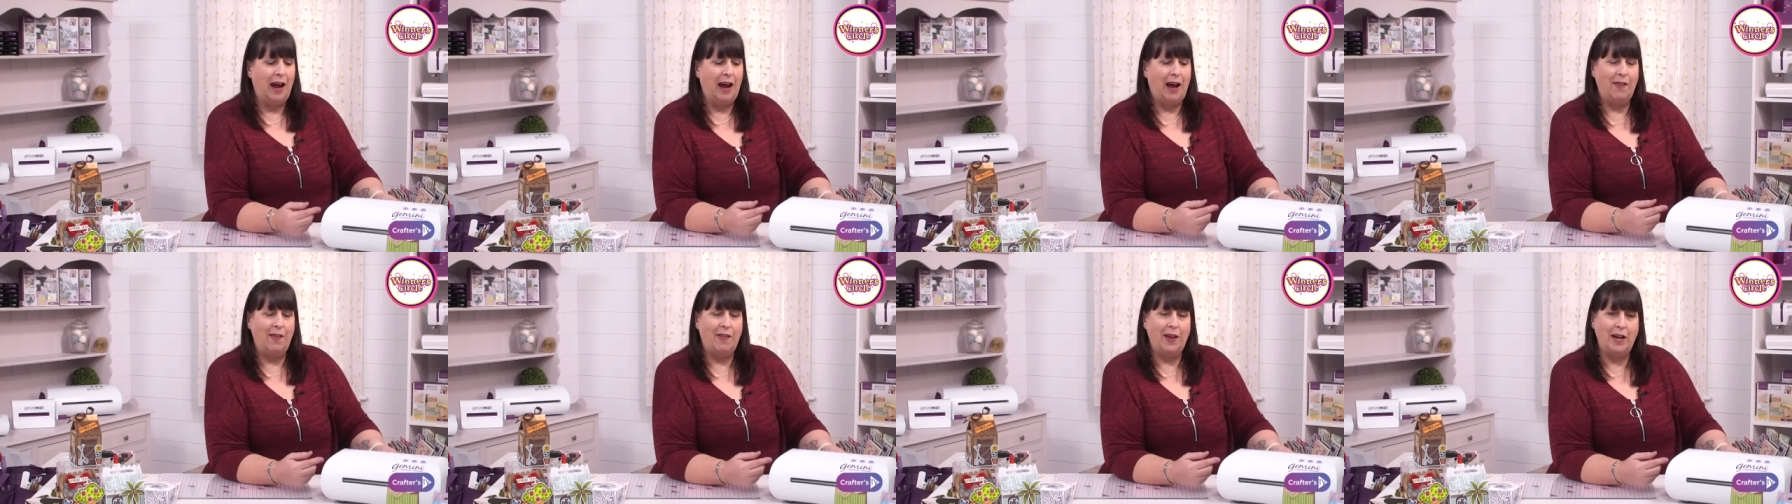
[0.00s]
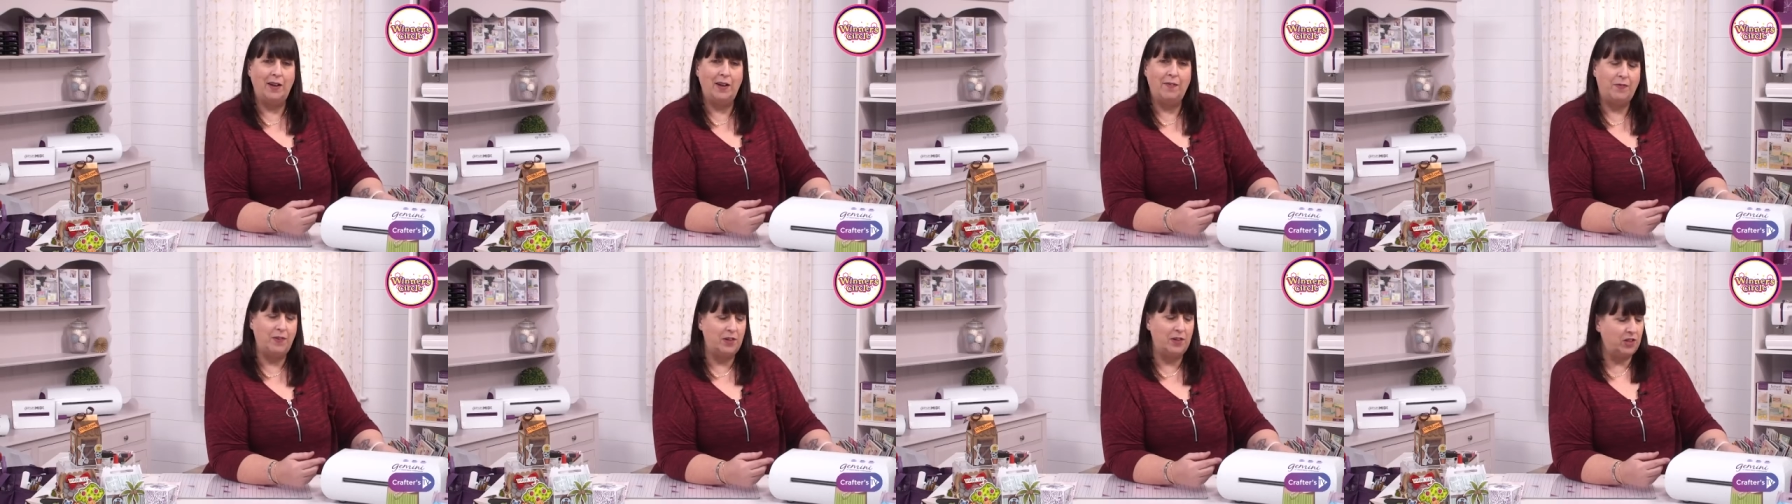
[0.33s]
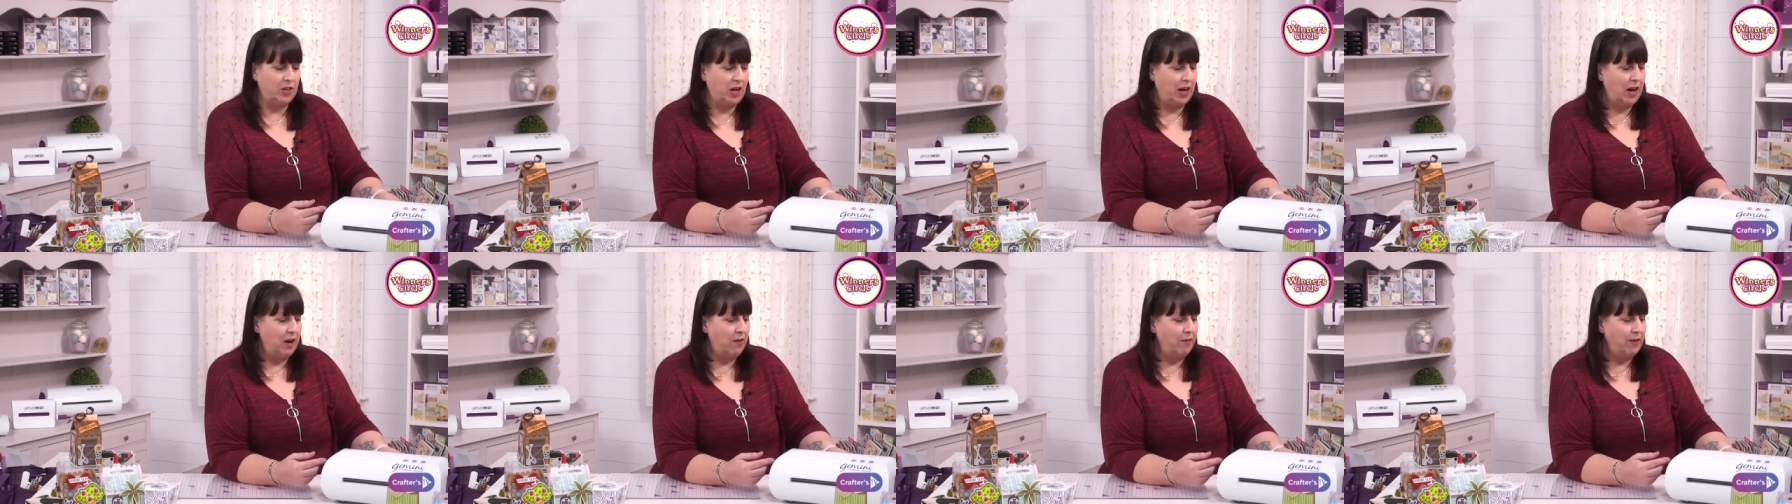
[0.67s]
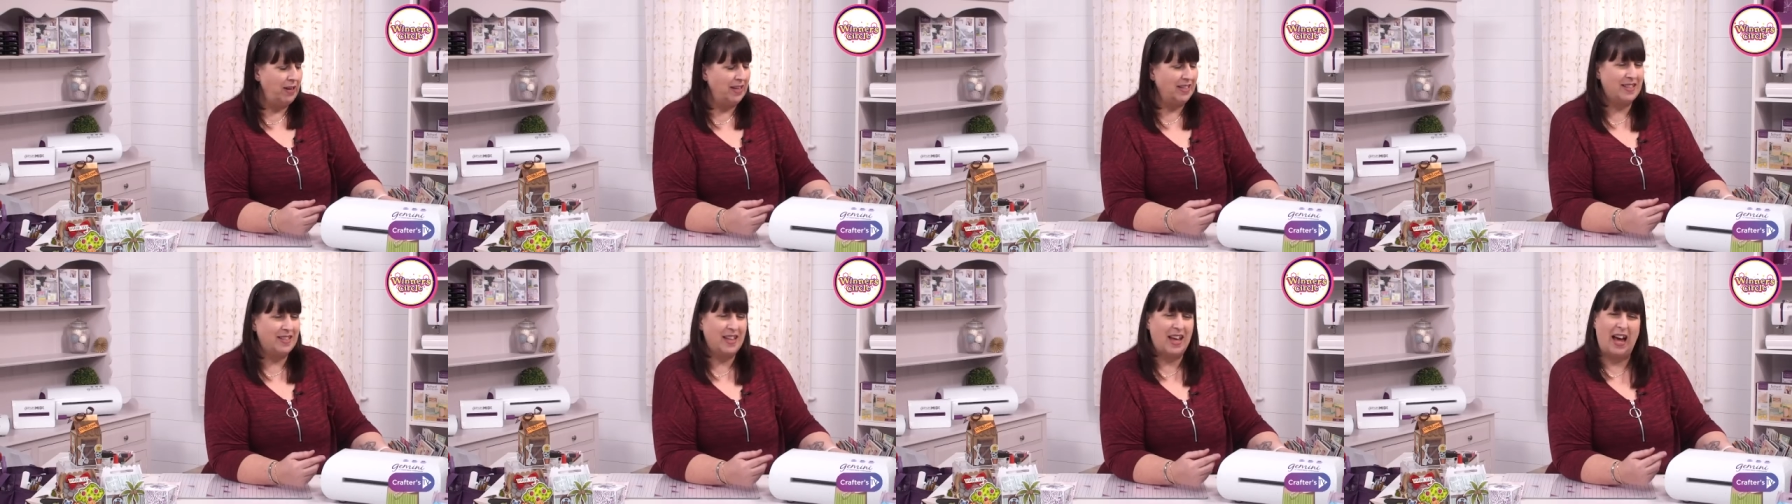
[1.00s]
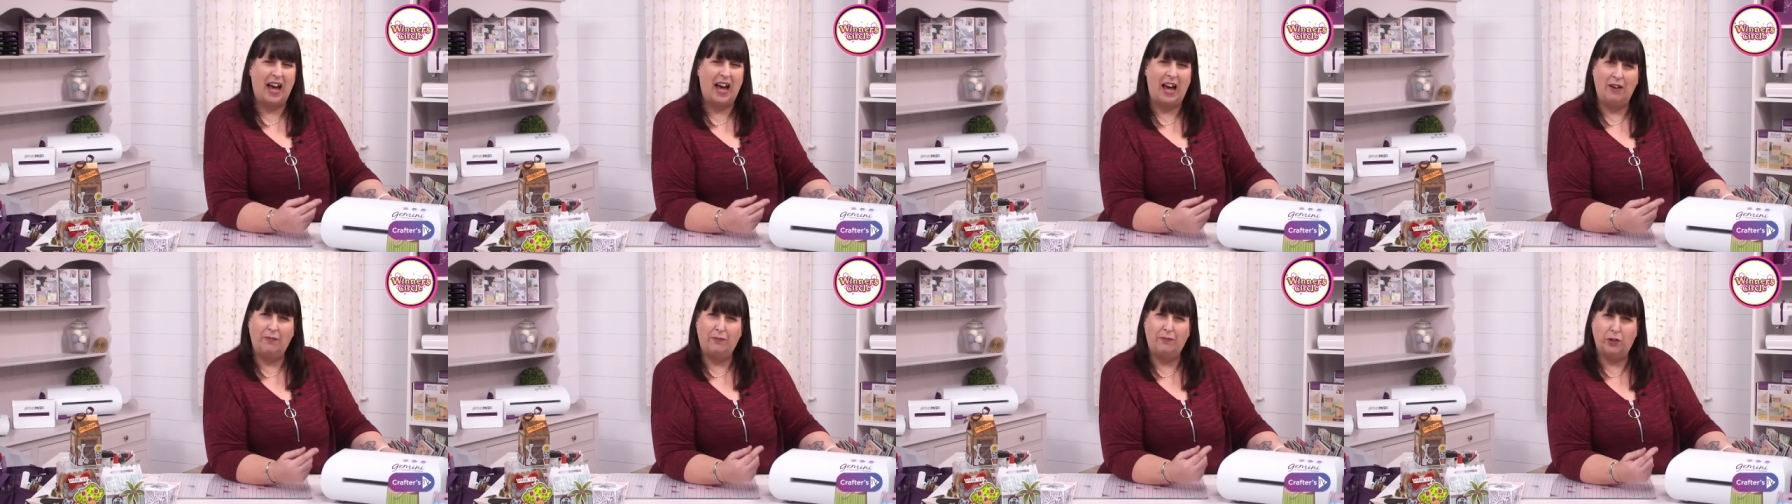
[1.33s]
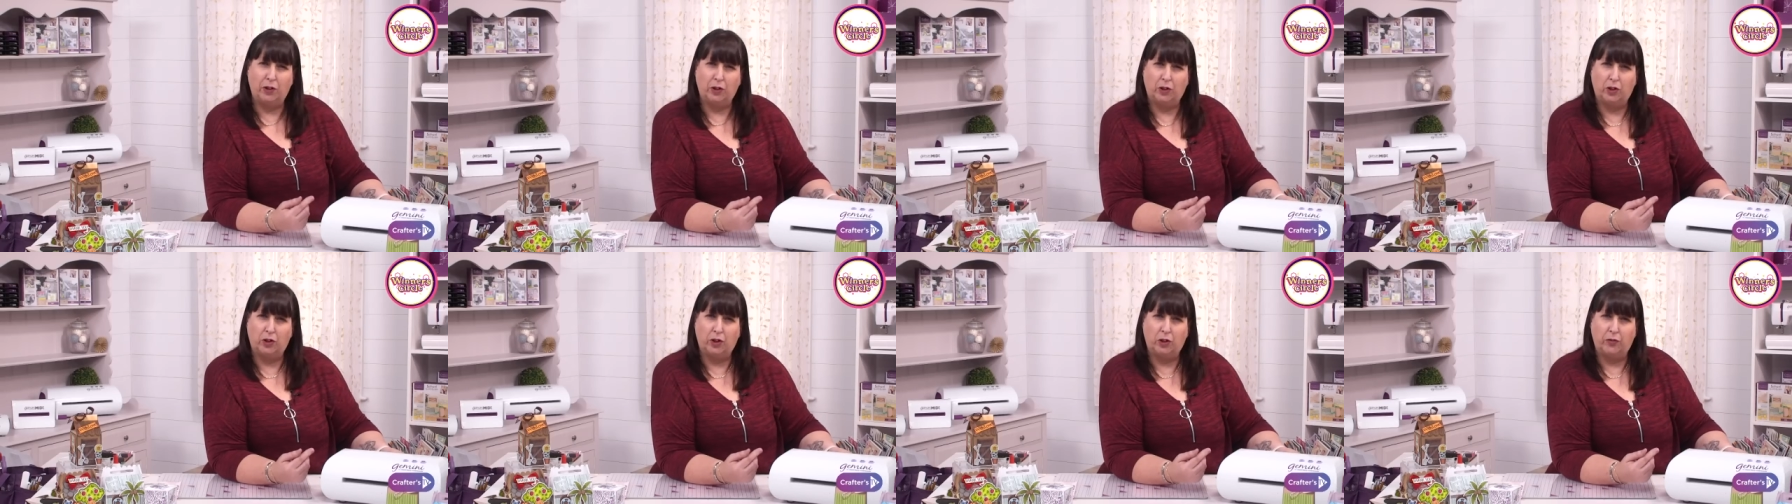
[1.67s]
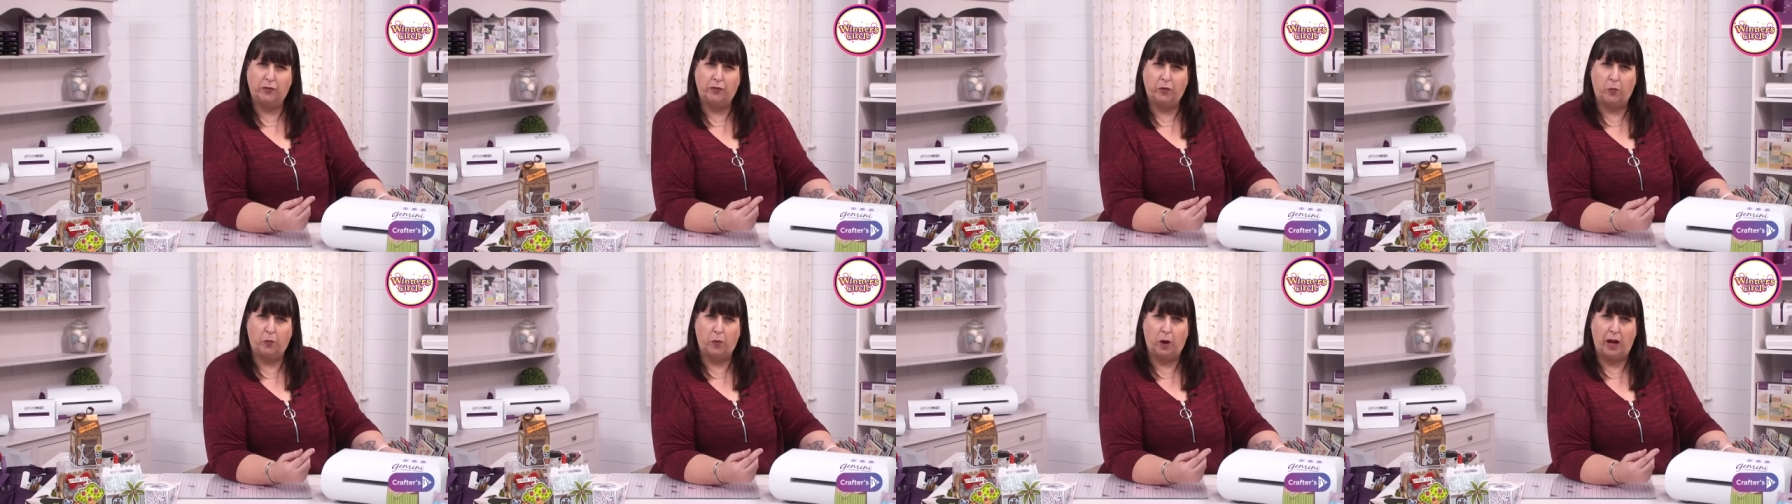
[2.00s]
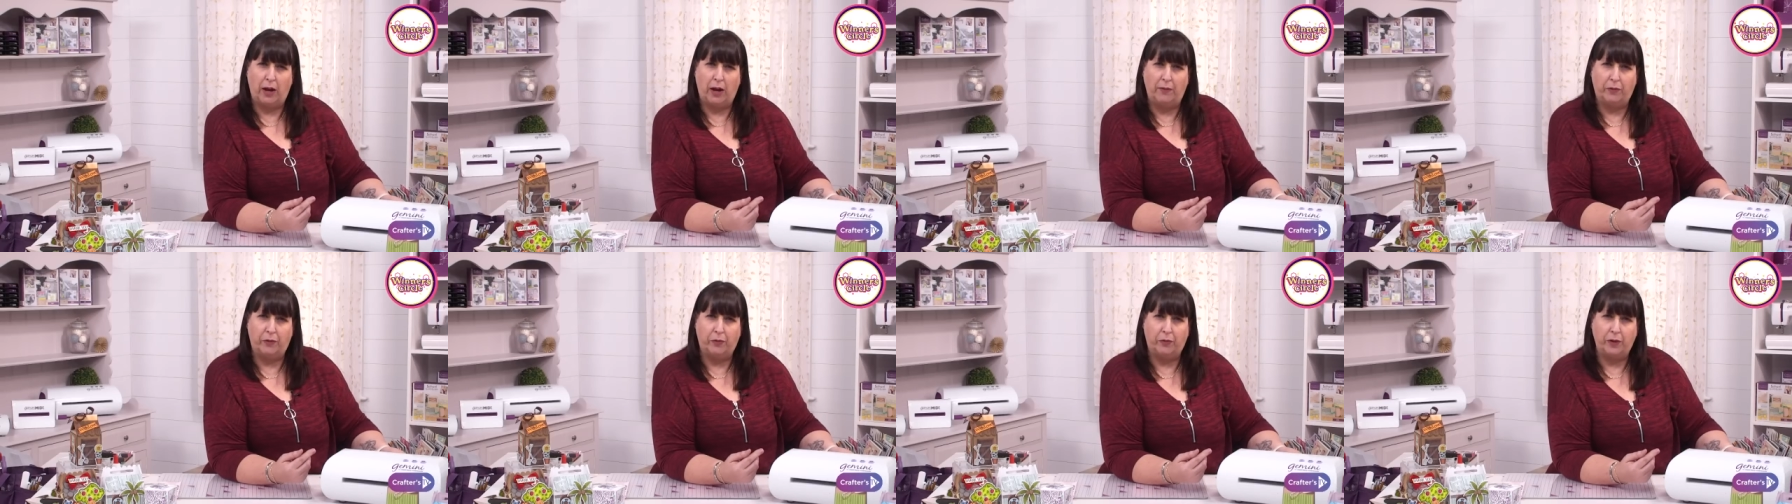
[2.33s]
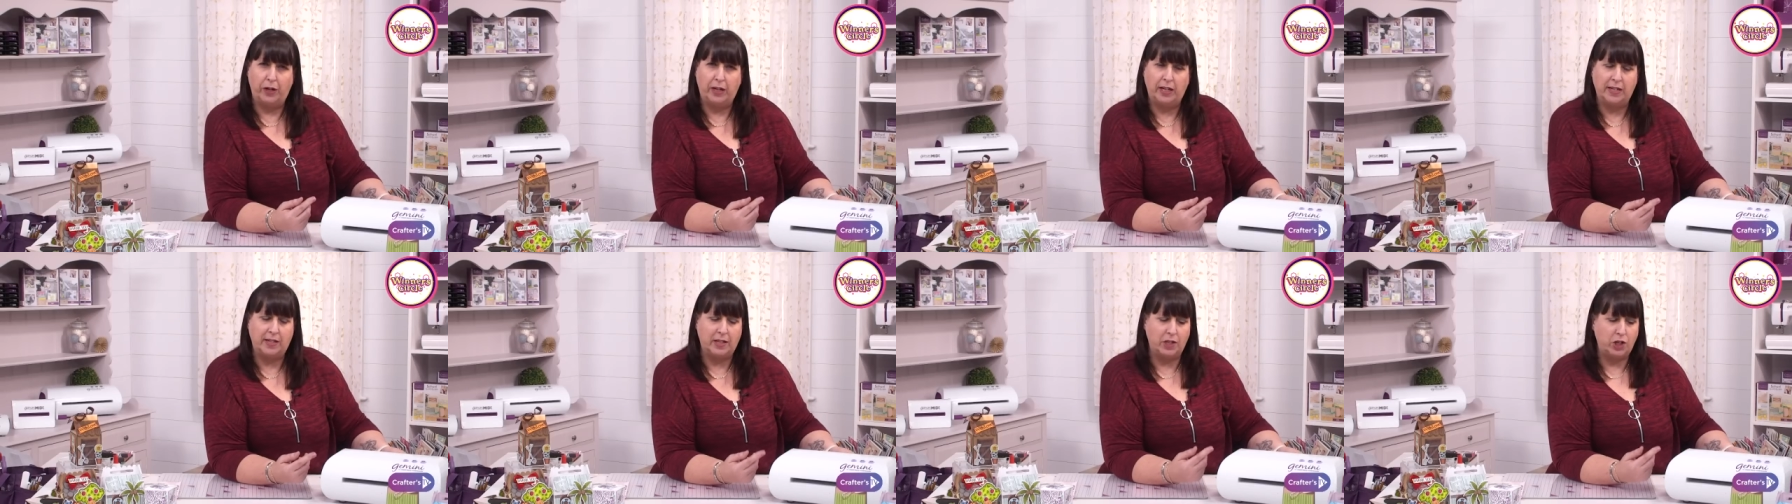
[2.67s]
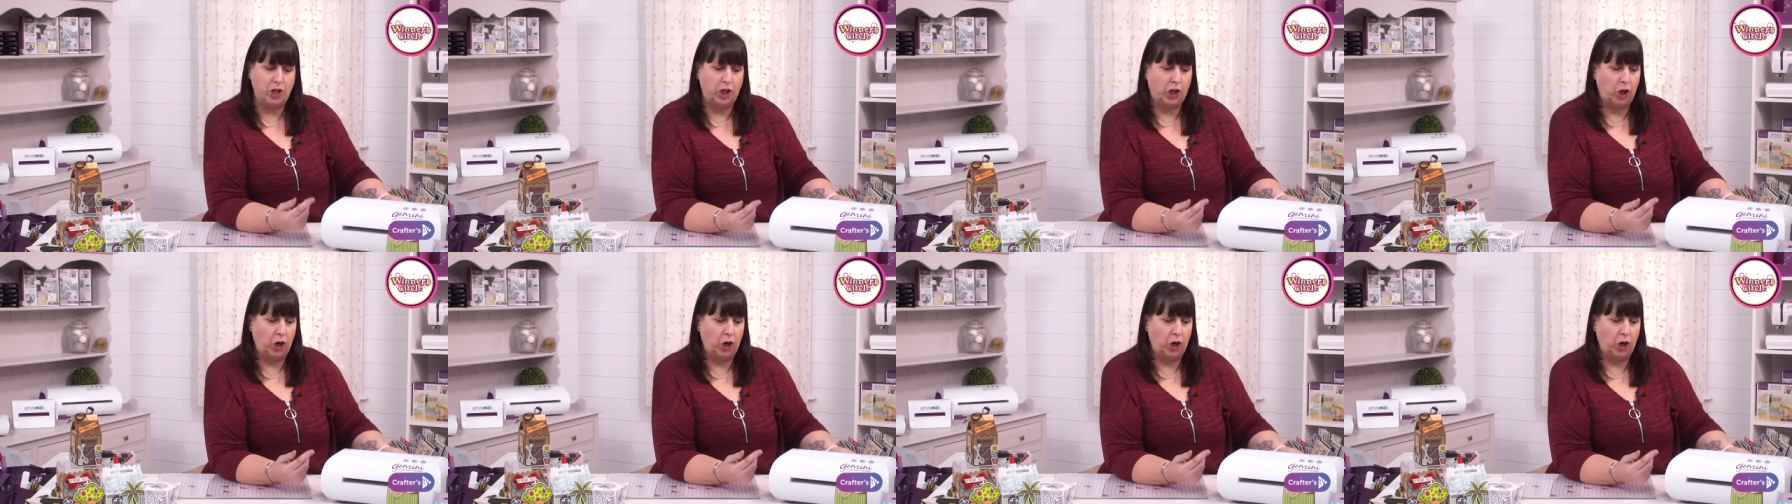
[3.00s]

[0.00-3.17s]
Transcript: and then if there's areas that haven't cut for whatever reason,